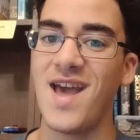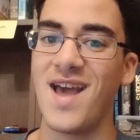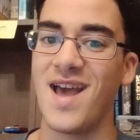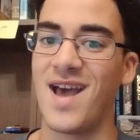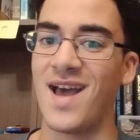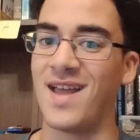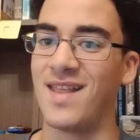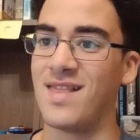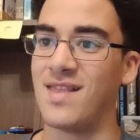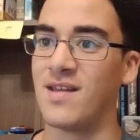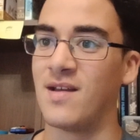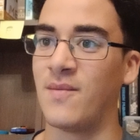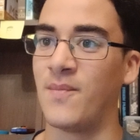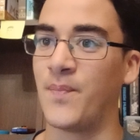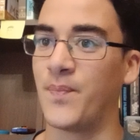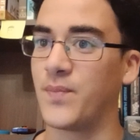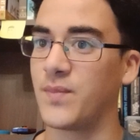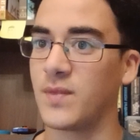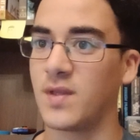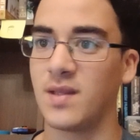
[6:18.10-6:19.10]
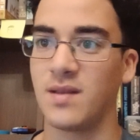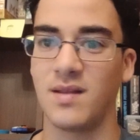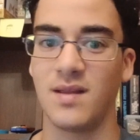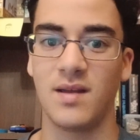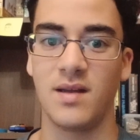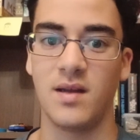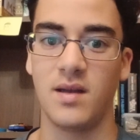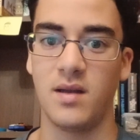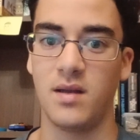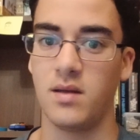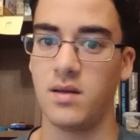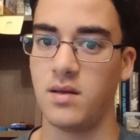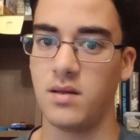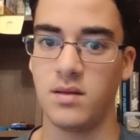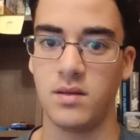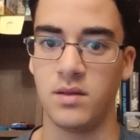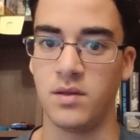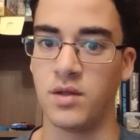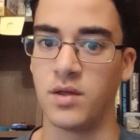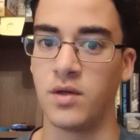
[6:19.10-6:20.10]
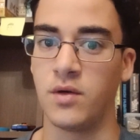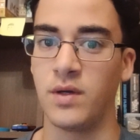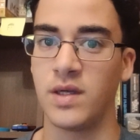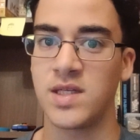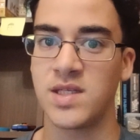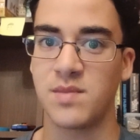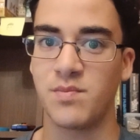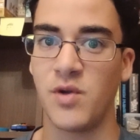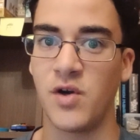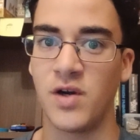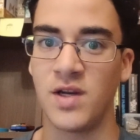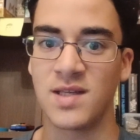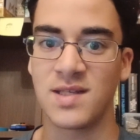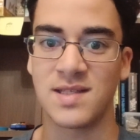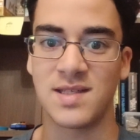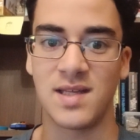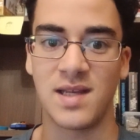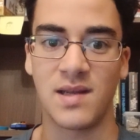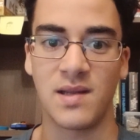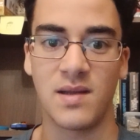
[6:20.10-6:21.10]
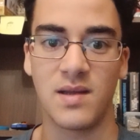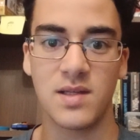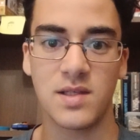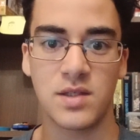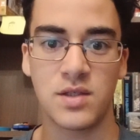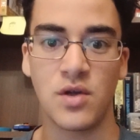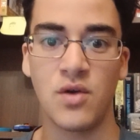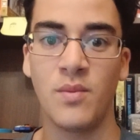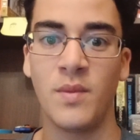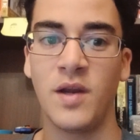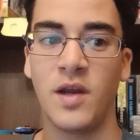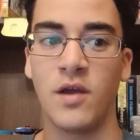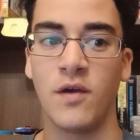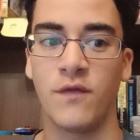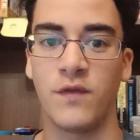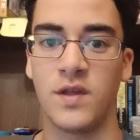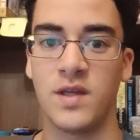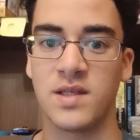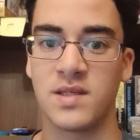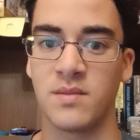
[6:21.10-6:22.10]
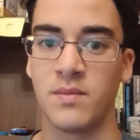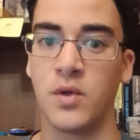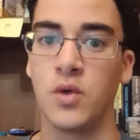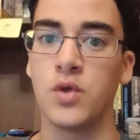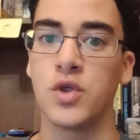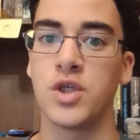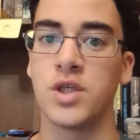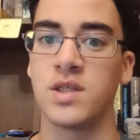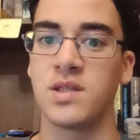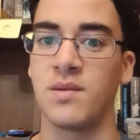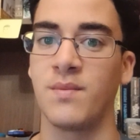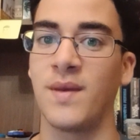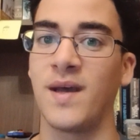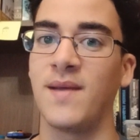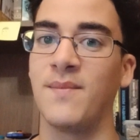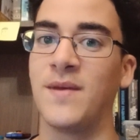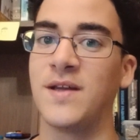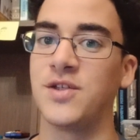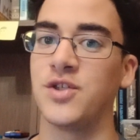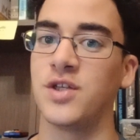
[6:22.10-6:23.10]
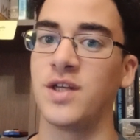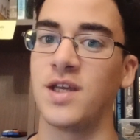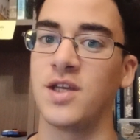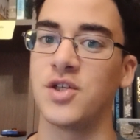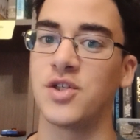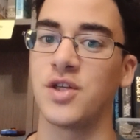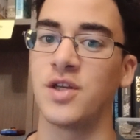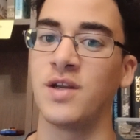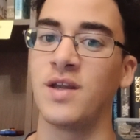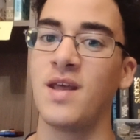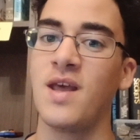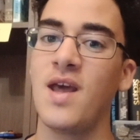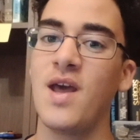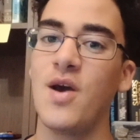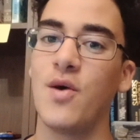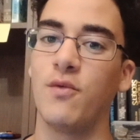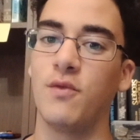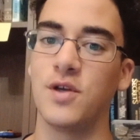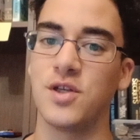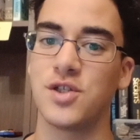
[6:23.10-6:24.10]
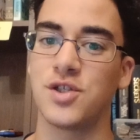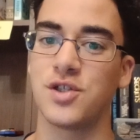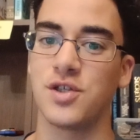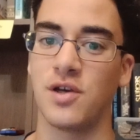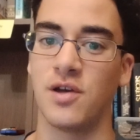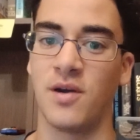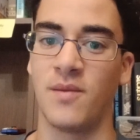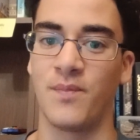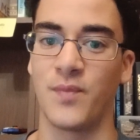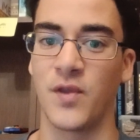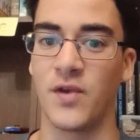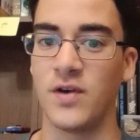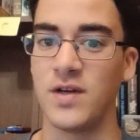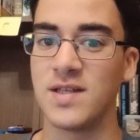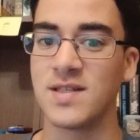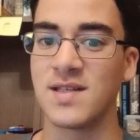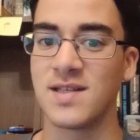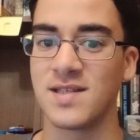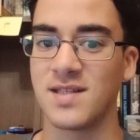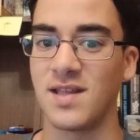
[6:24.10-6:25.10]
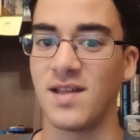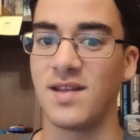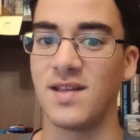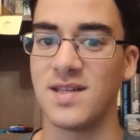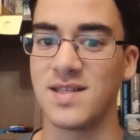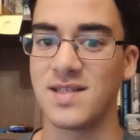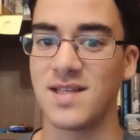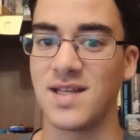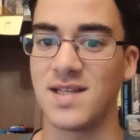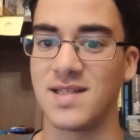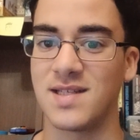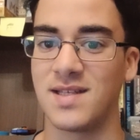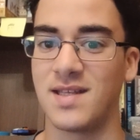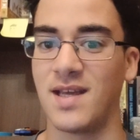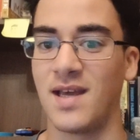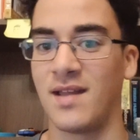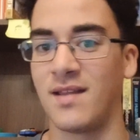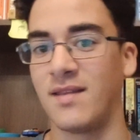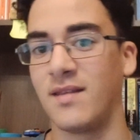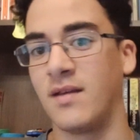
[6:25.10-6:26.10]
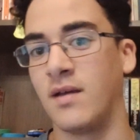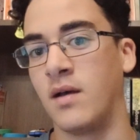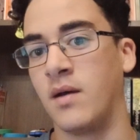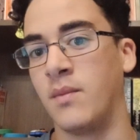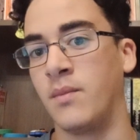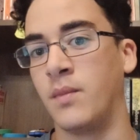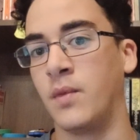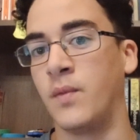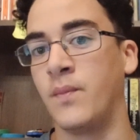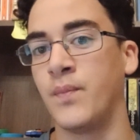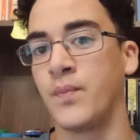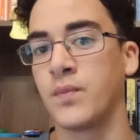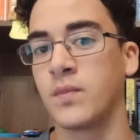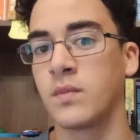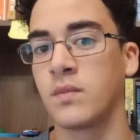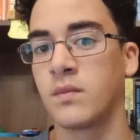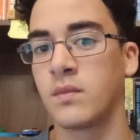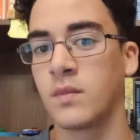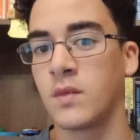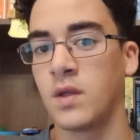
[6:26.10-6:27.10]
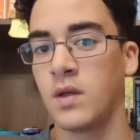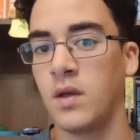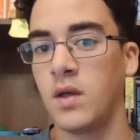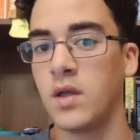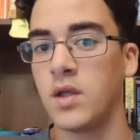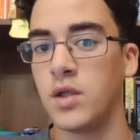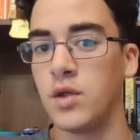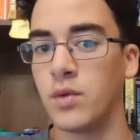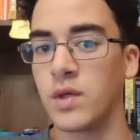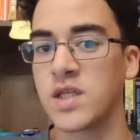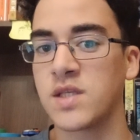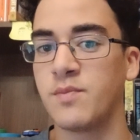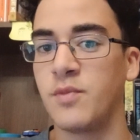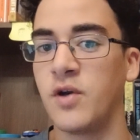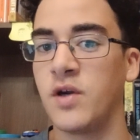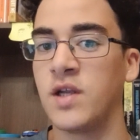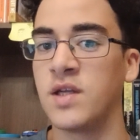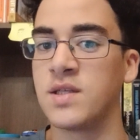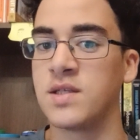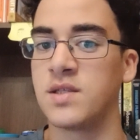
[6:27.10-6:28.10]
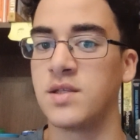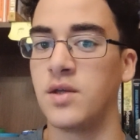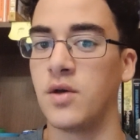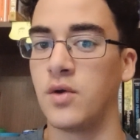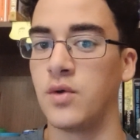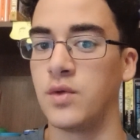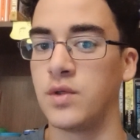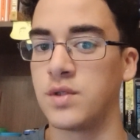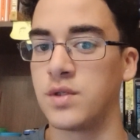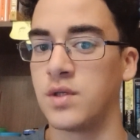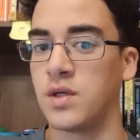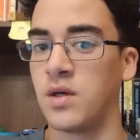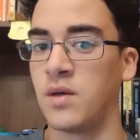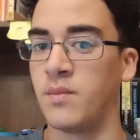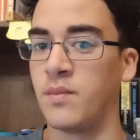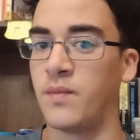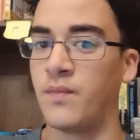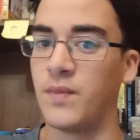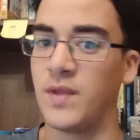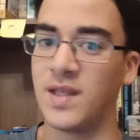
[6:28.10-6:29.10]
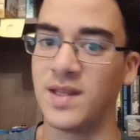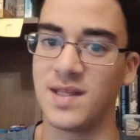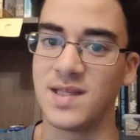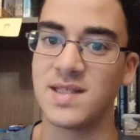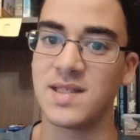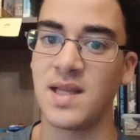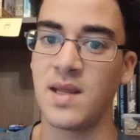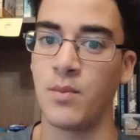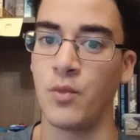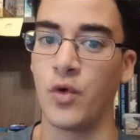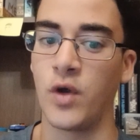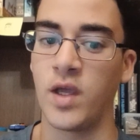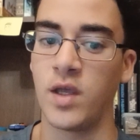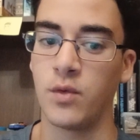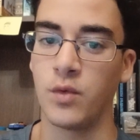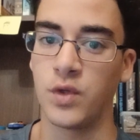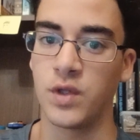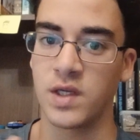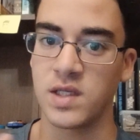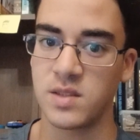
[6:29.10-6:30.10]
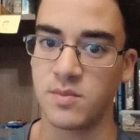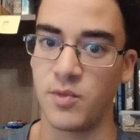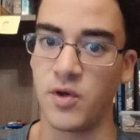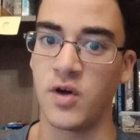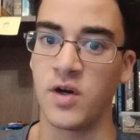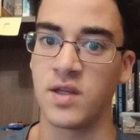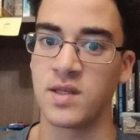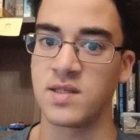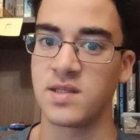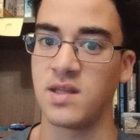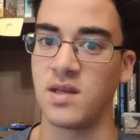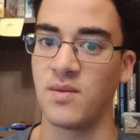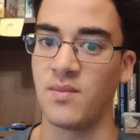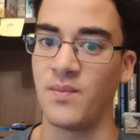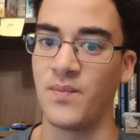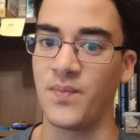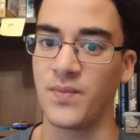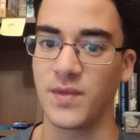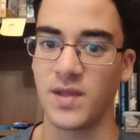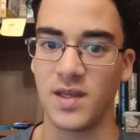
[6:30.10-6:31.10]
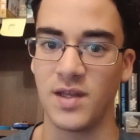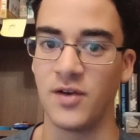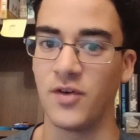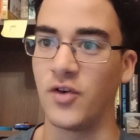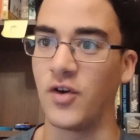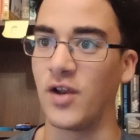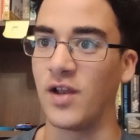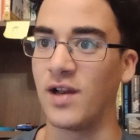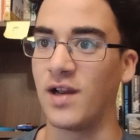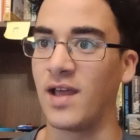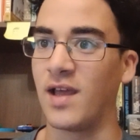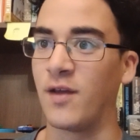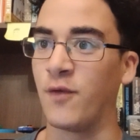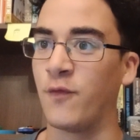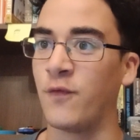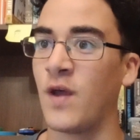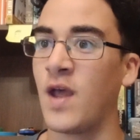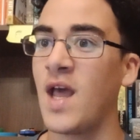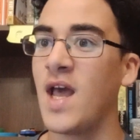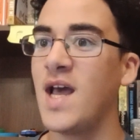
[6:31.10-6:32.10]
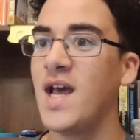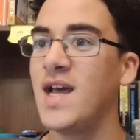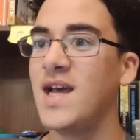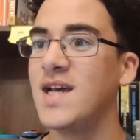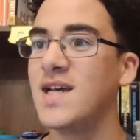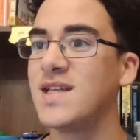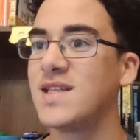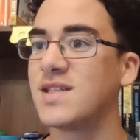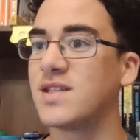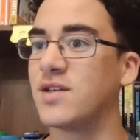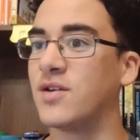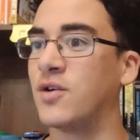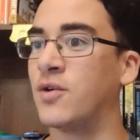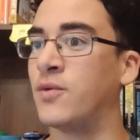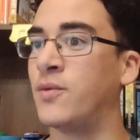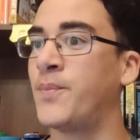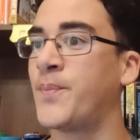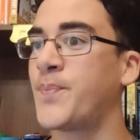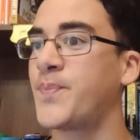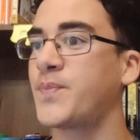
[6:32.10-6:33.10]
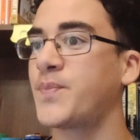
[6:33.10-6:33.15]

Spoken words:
and experiencing so many of these emotions in my imagination, which a recent study says that you experience those in the same way you would experience them in real life. So